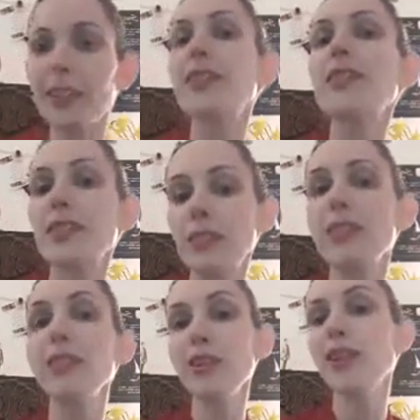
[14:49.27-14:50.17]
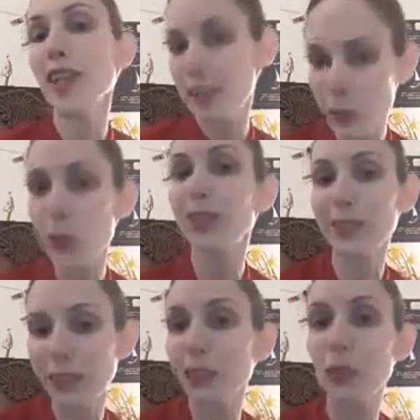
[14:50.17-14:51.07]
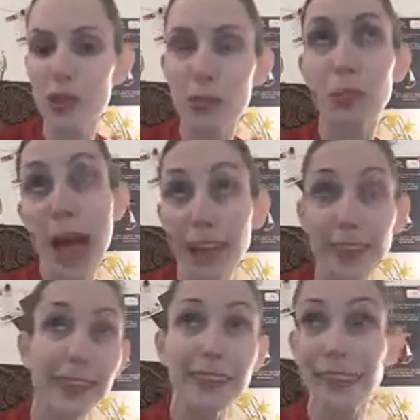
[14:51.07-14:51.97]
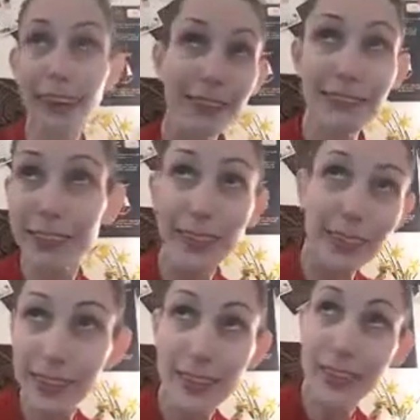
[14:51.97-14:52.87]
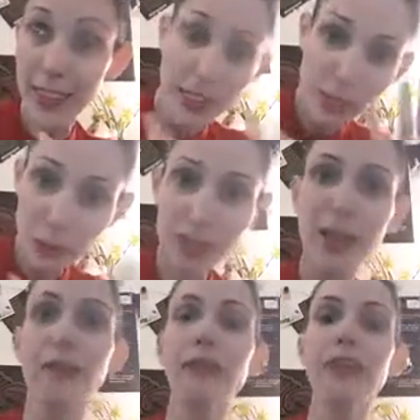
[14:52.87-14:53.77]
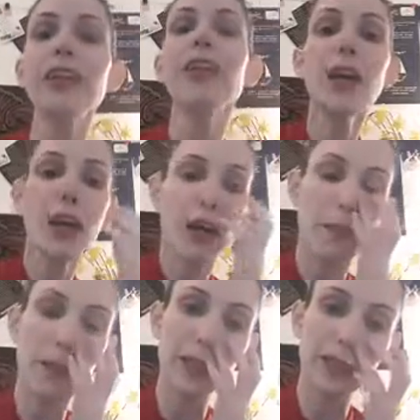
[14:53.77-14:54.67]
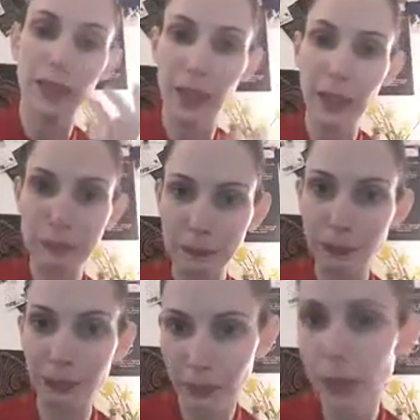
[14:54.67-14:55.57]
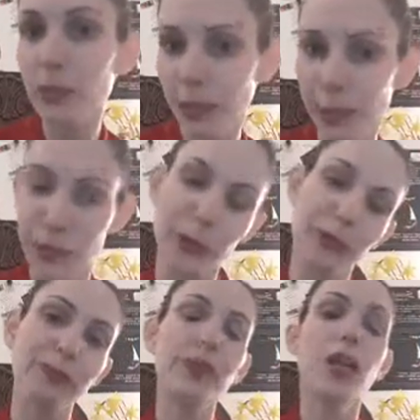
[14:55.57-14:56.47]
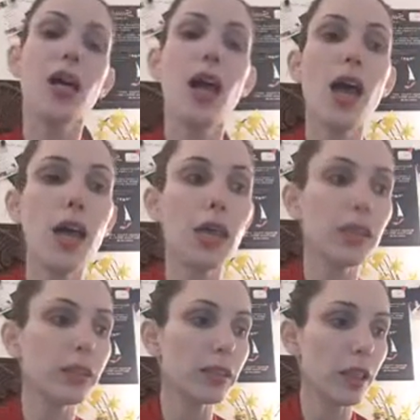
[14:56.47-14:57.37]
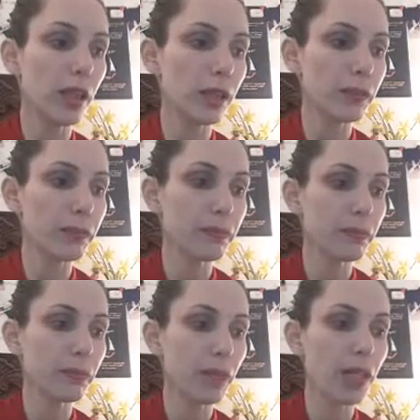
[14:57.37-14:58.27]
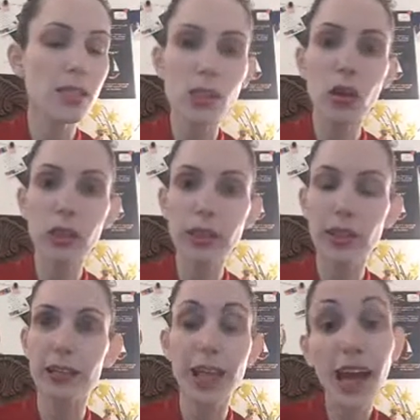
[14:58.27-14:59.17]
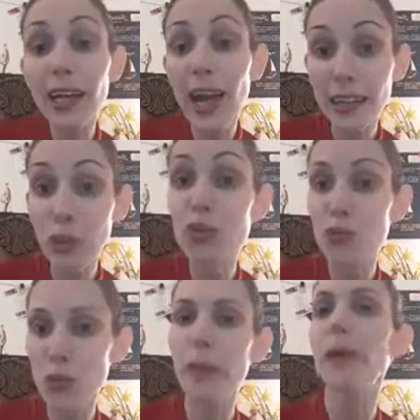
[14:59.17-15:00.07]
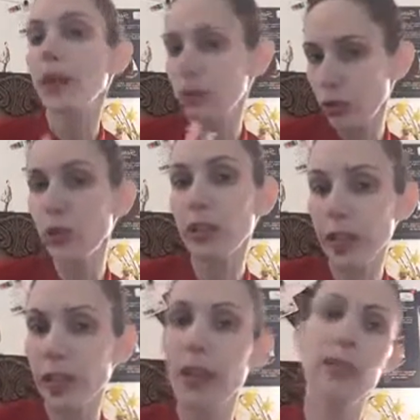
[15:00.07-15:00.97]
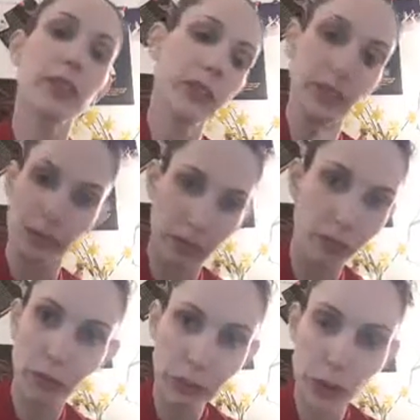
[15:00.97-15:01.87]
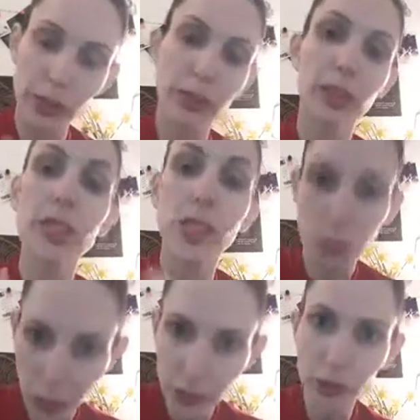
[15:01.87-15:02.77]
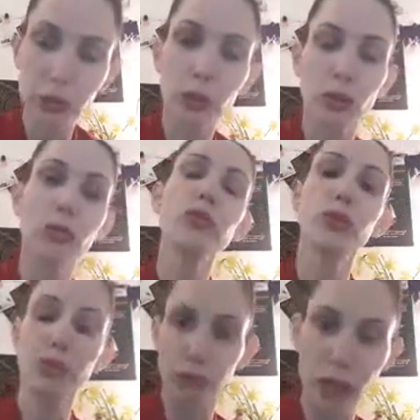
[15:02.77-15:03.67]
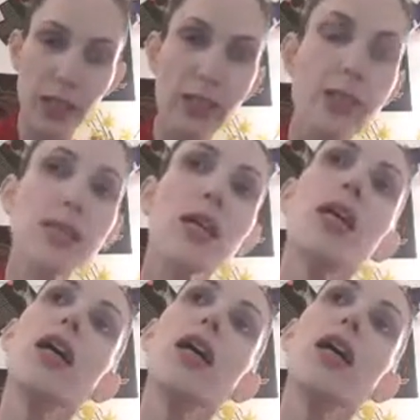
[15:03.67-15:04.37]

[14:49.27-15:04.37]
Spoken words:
it's not as good as it was back in 96 or something, but it's good. And I saw it, and I don't remember. I knew that I loved it, and Philippe Gentil inspired me to move to France,